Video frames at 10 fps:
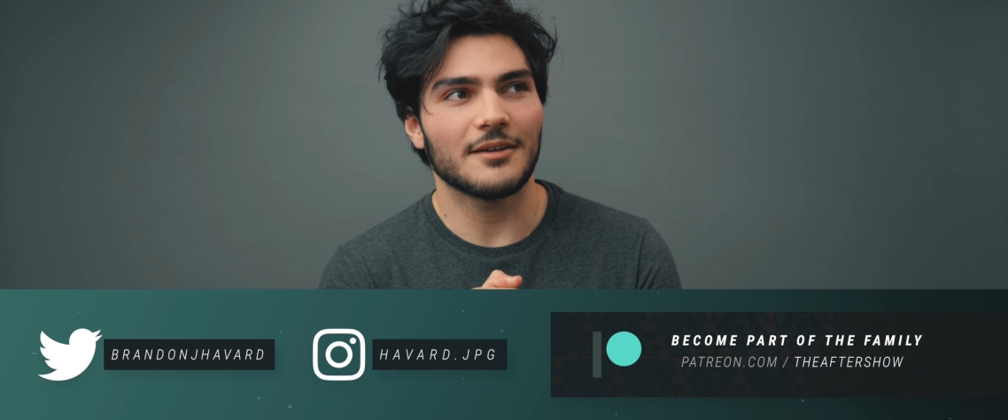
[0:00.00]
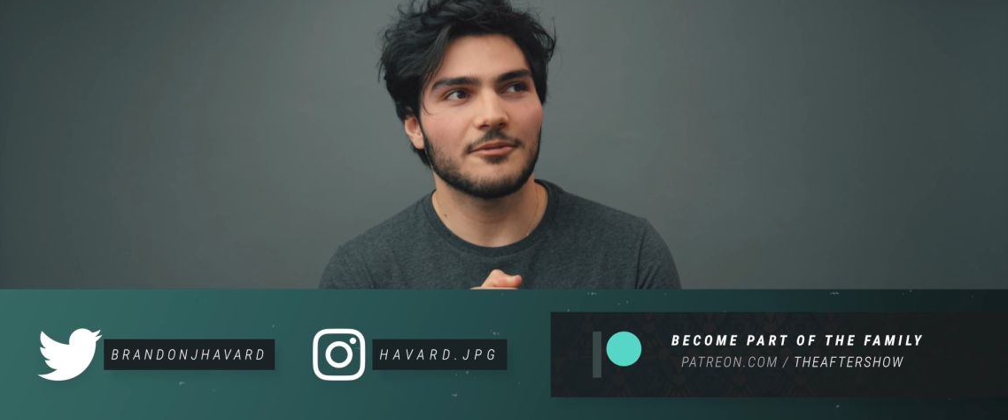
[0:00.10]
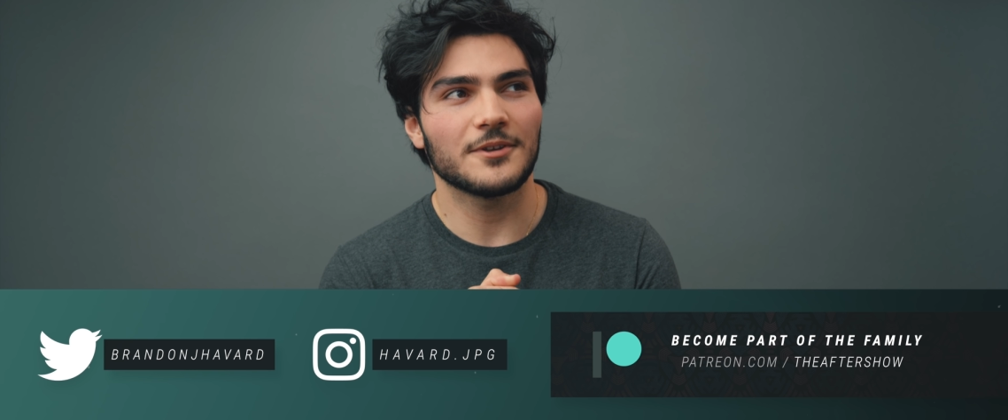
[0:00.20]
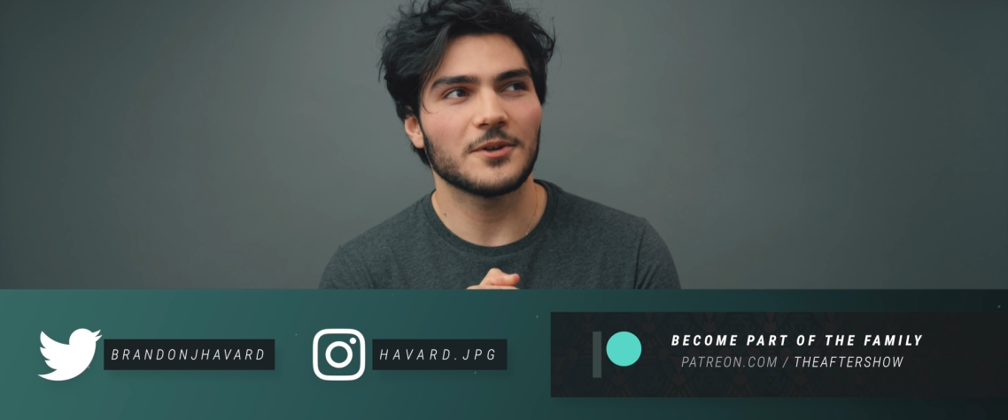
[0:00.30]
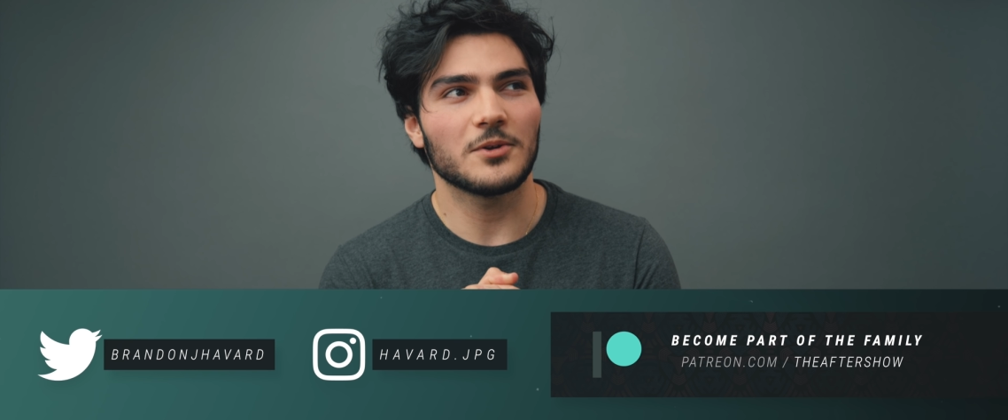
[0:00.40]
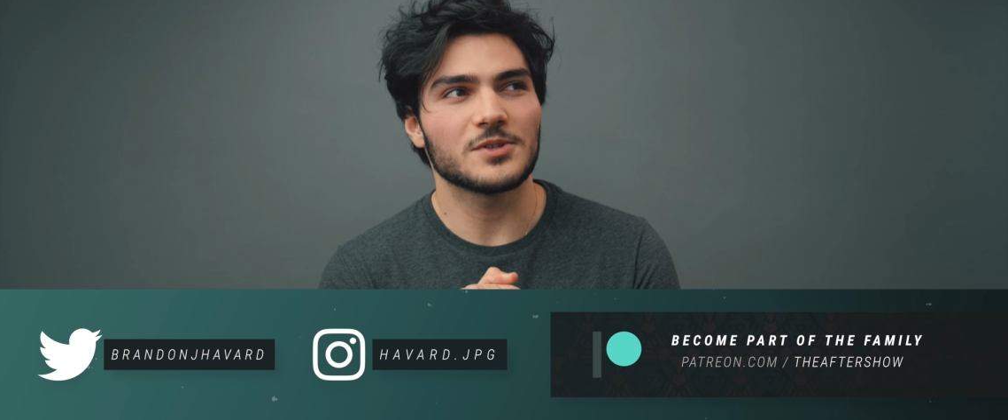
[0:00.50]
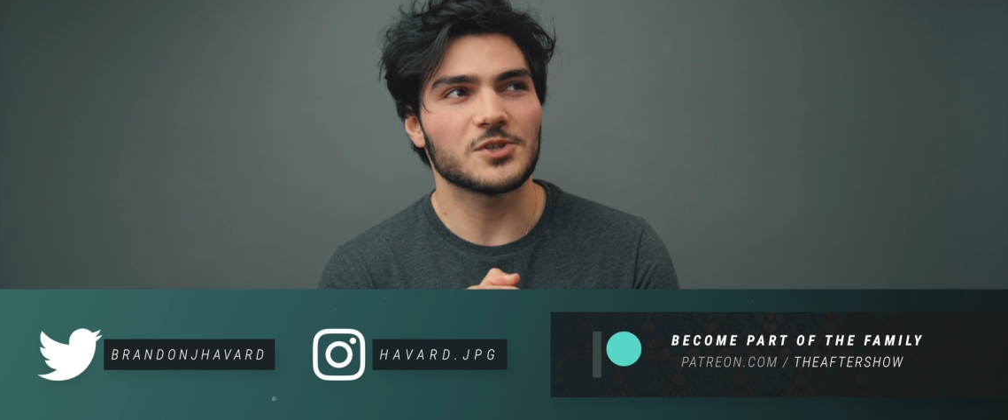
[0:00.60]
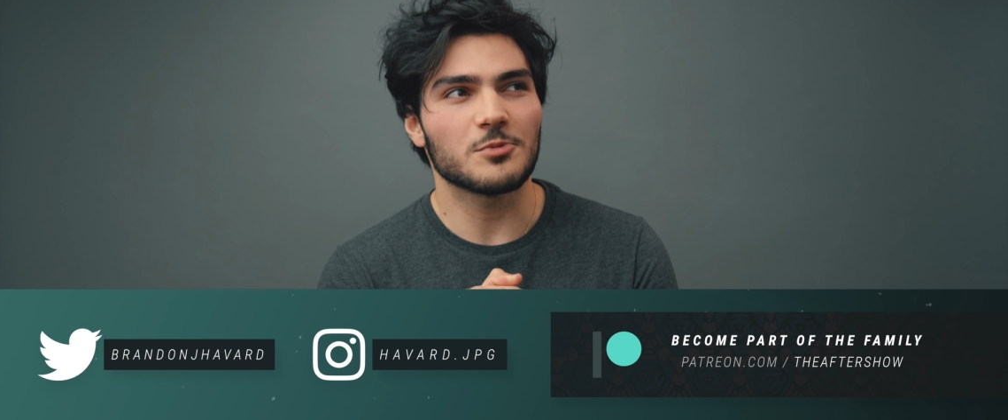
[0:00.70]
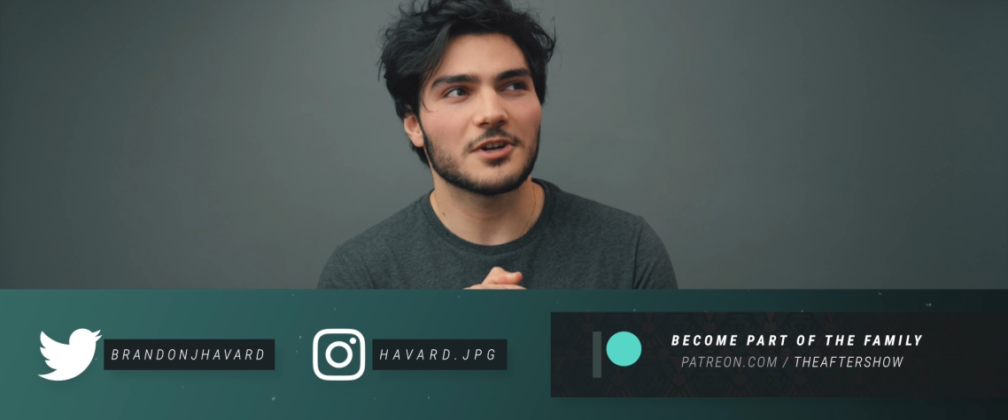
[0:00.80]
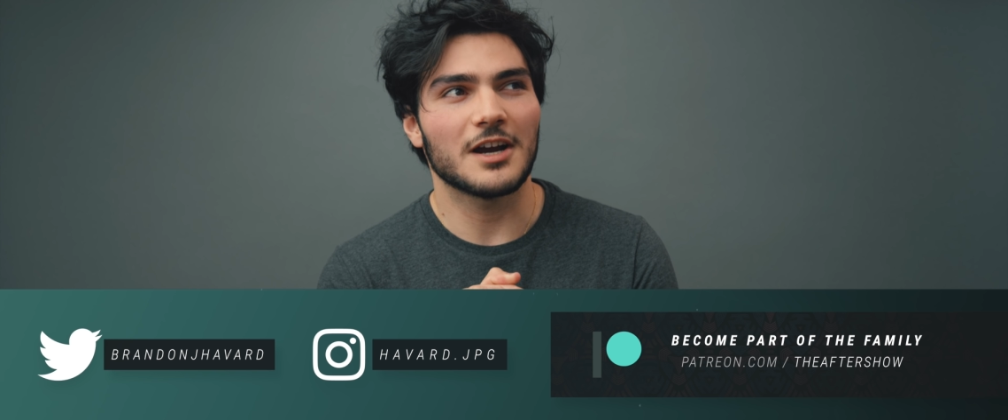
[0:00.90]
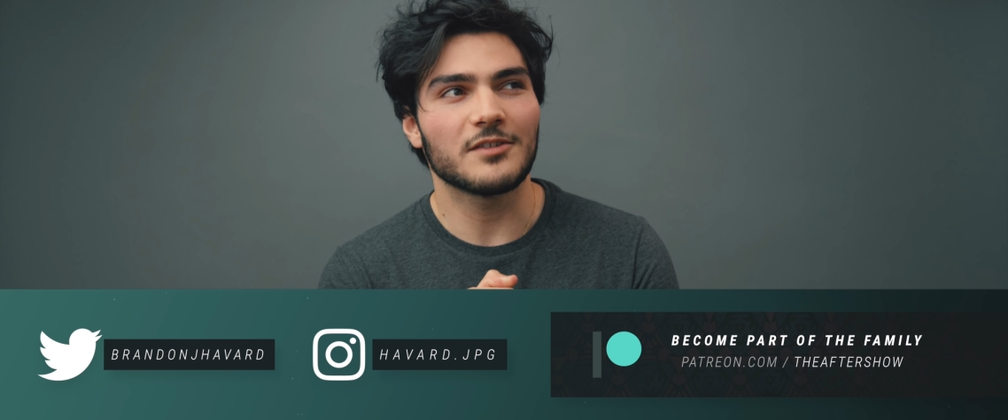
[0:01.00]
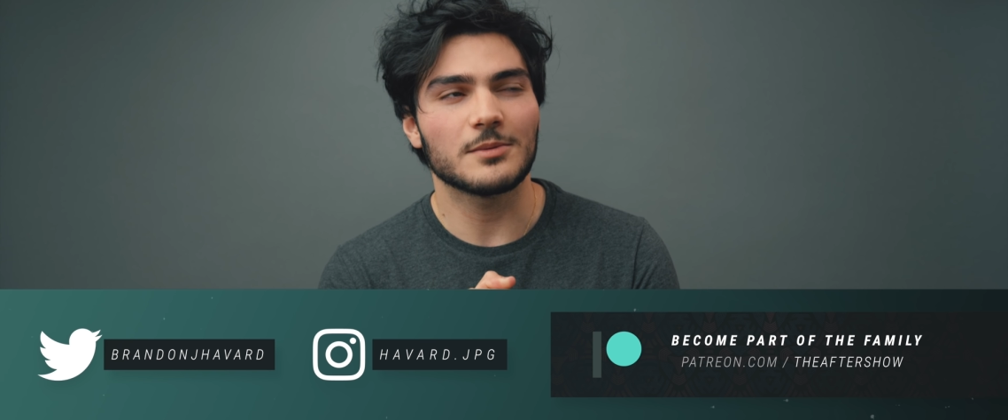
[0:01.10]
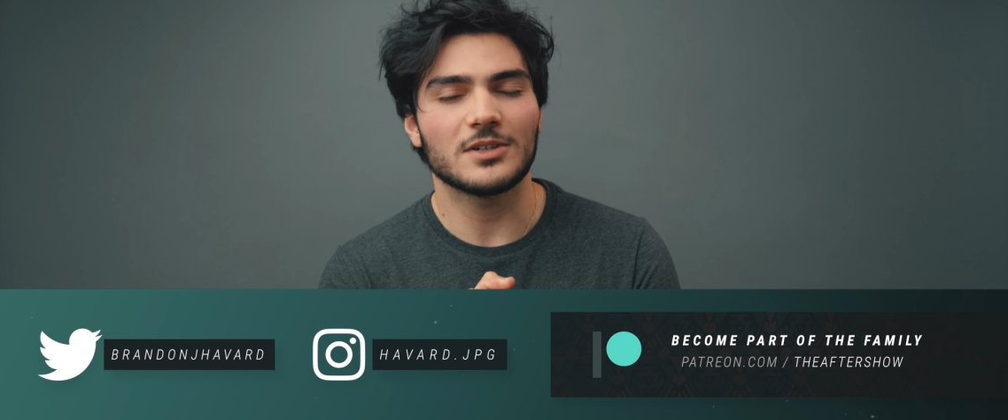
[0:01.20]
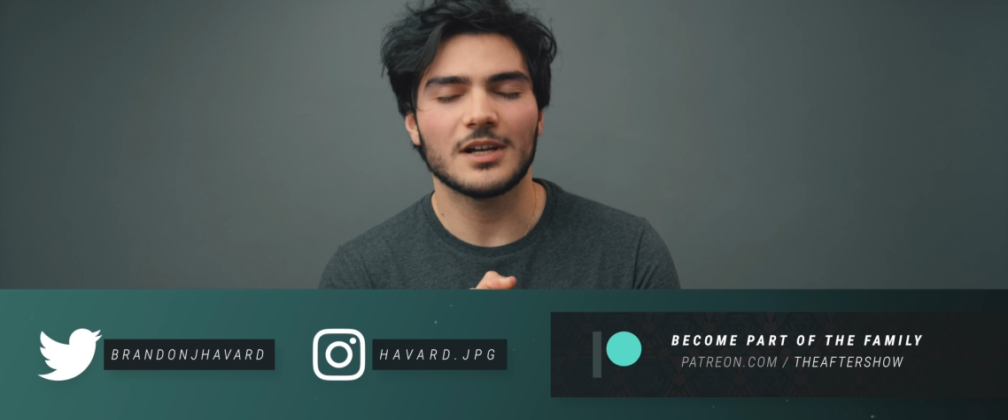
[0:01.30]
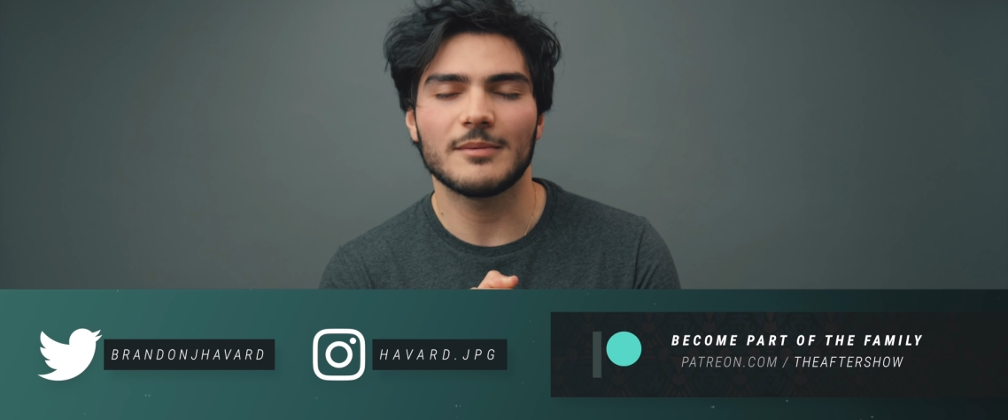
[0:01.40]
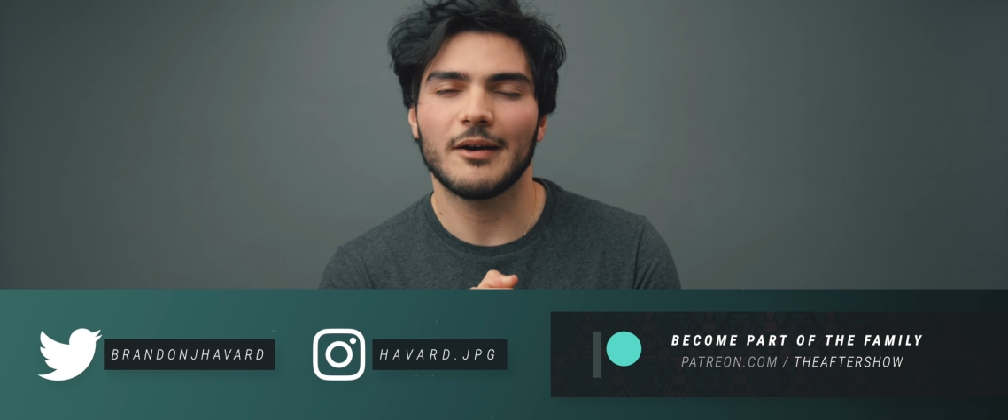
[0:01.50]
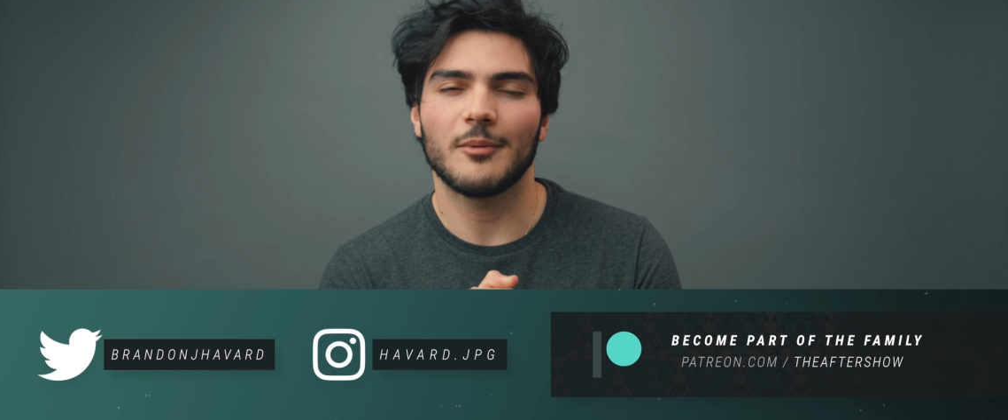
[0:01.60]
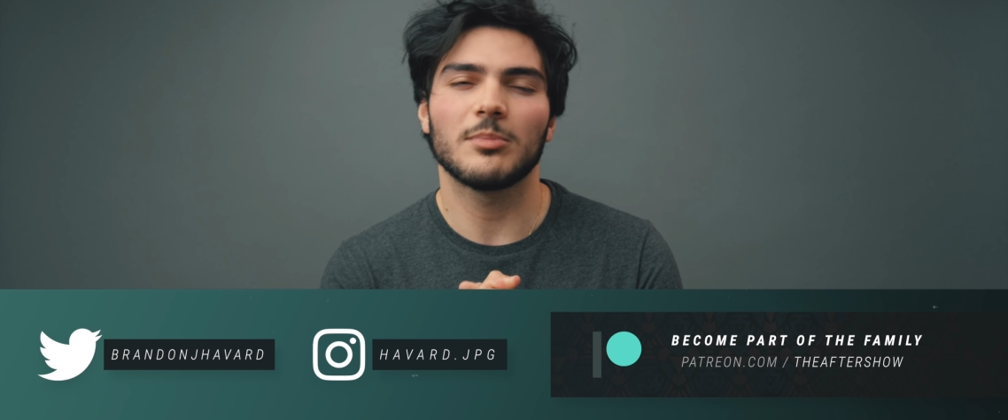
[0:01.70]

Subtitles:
feel super comfortable about